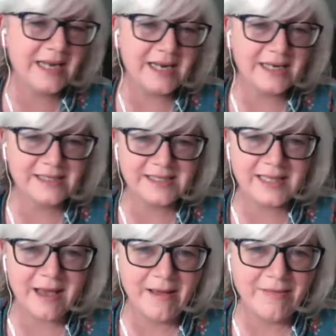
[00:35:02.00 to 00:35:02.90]
is
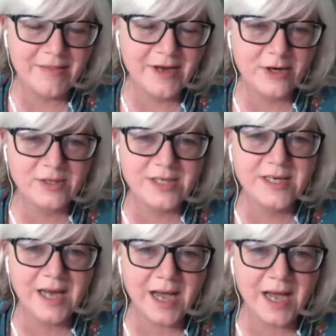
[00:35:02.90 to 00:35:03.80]
that there's
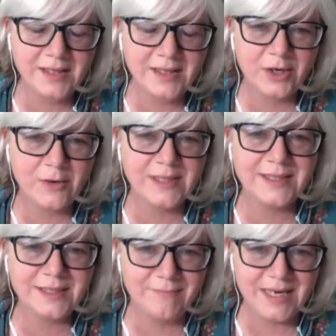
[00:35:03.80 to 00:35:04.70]
not going to
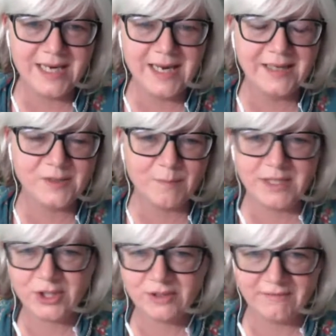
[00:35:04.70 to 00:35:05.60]
be as much
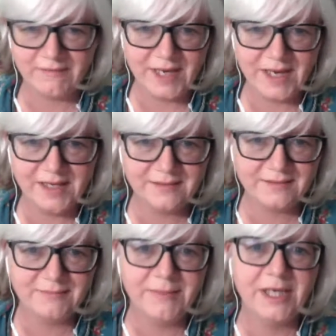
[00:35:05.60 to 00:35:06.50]
of that
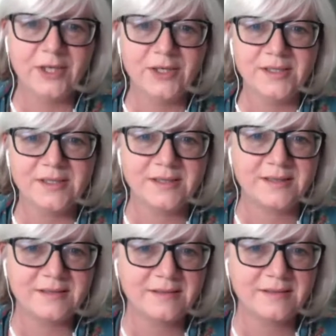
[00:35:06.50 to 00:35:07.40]
because
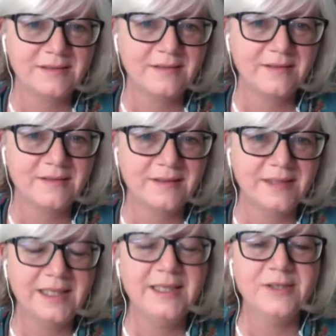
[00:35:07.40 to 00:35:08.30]
he
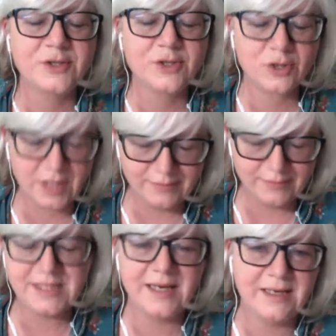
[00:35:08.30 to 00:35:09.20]
is
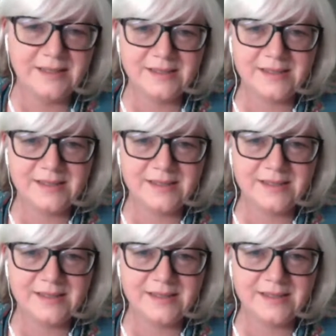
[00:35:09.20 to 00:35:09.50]
traumatized.